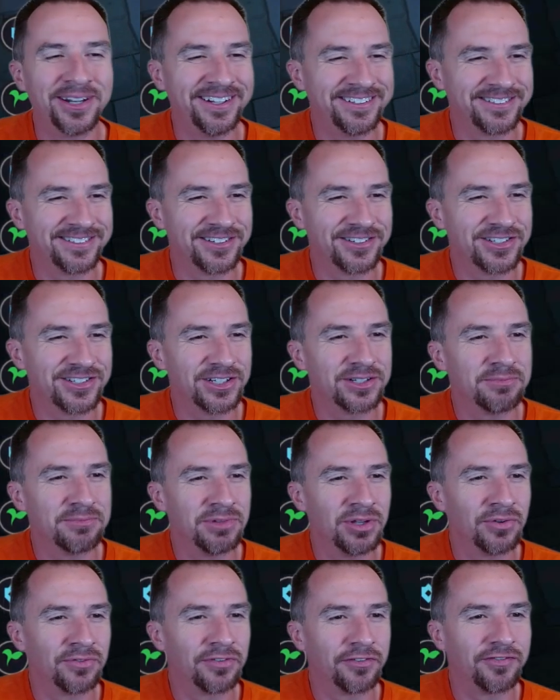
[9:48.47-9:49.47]
so she's
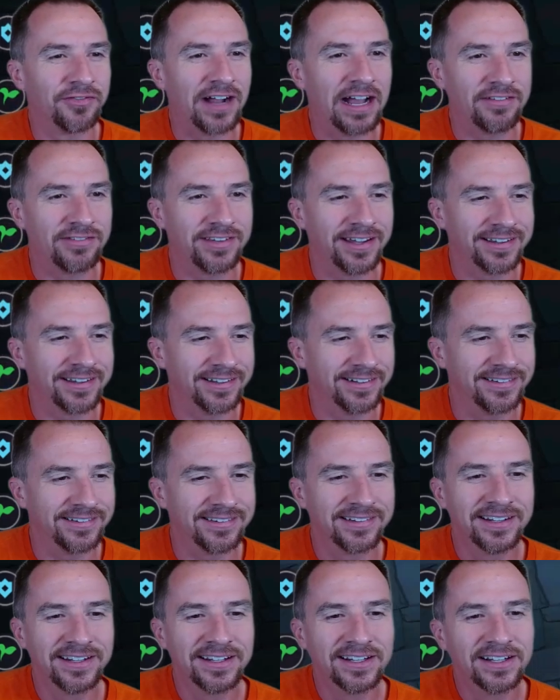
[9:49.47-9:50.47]
immune for 5
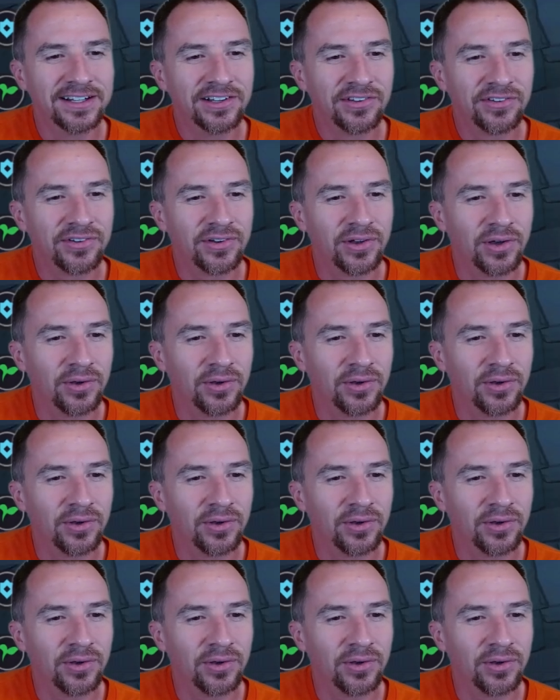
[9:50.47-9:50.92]
seconds. So